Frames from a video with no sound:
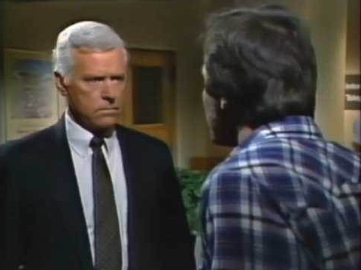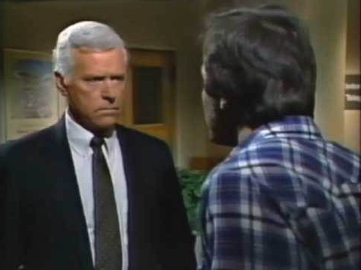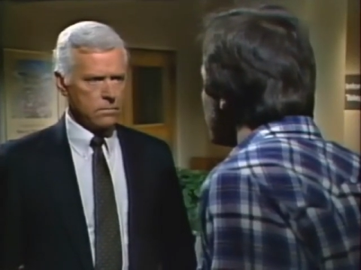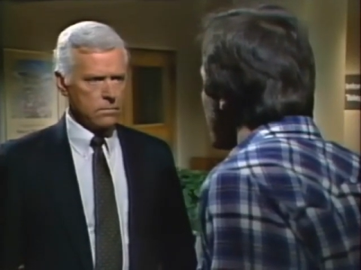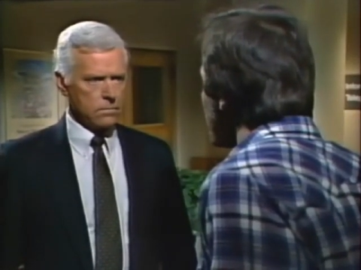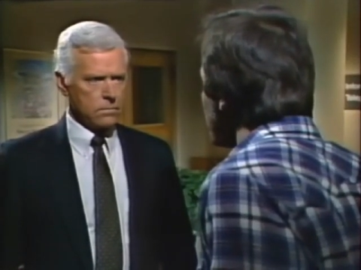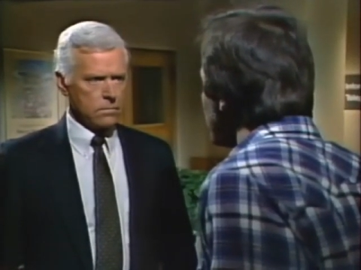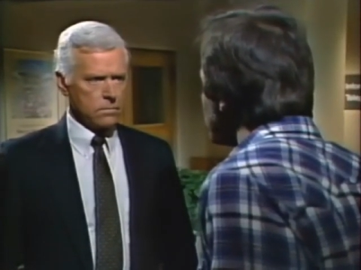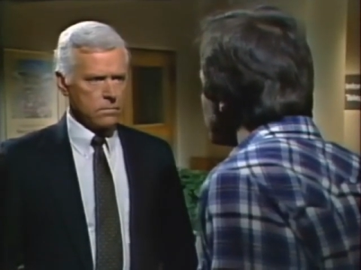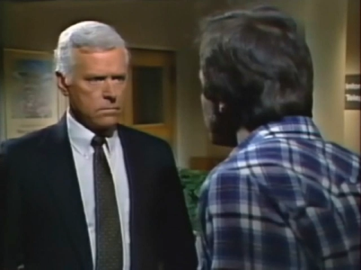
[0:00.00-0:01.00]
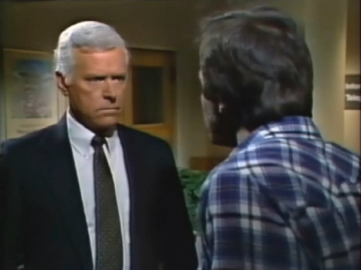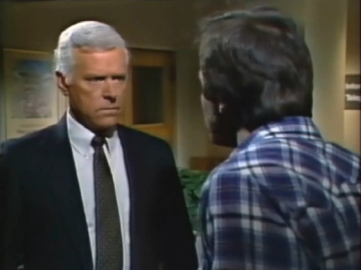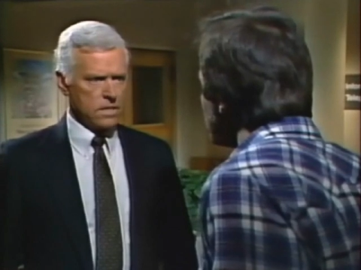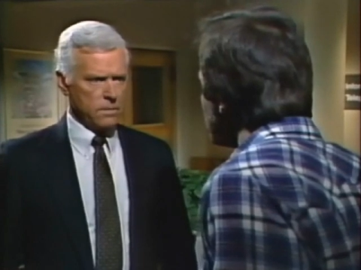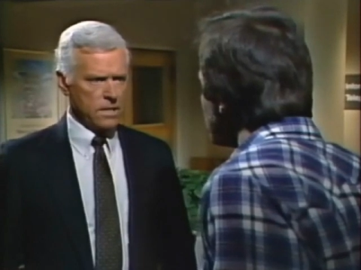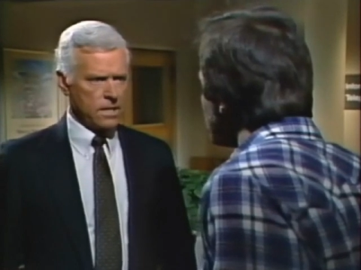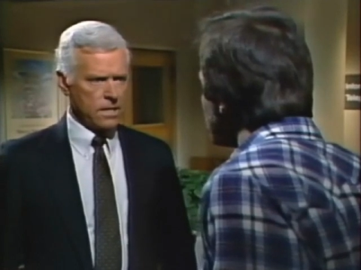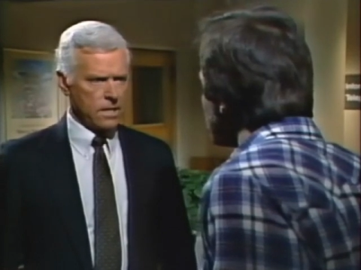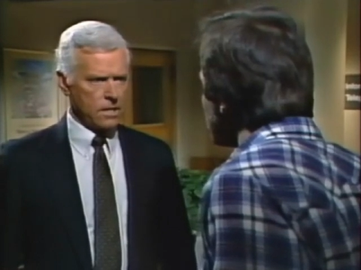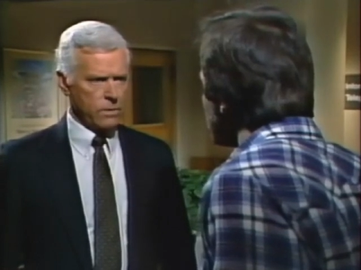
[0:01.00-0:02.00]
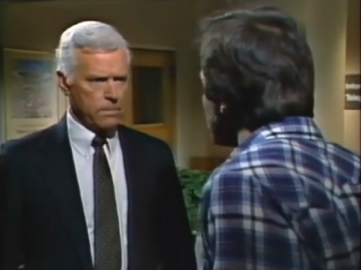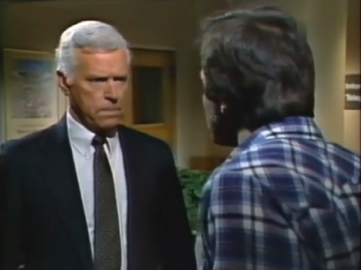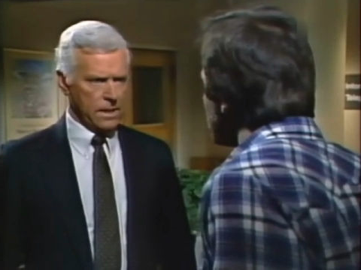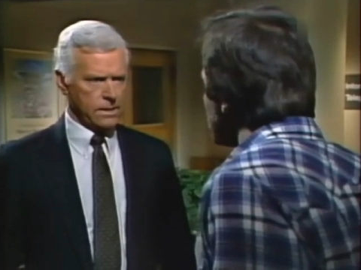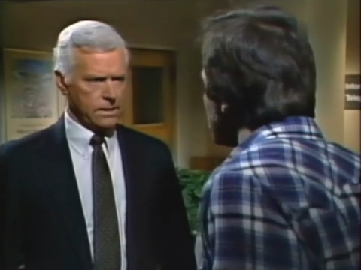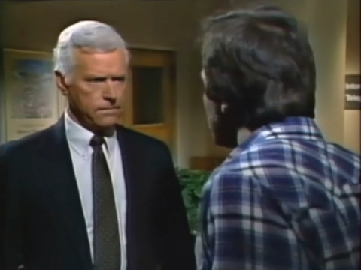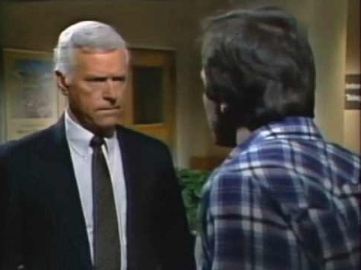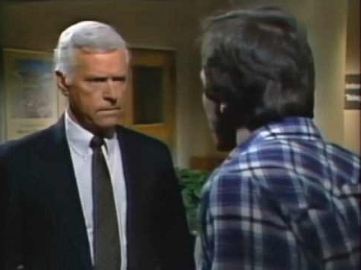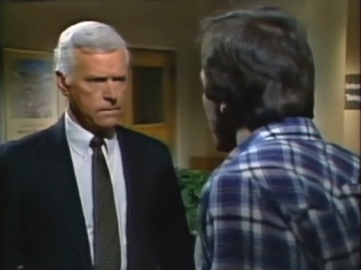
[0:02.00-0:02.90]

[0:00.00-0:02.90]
whatever that means. It means I think you're repulsive.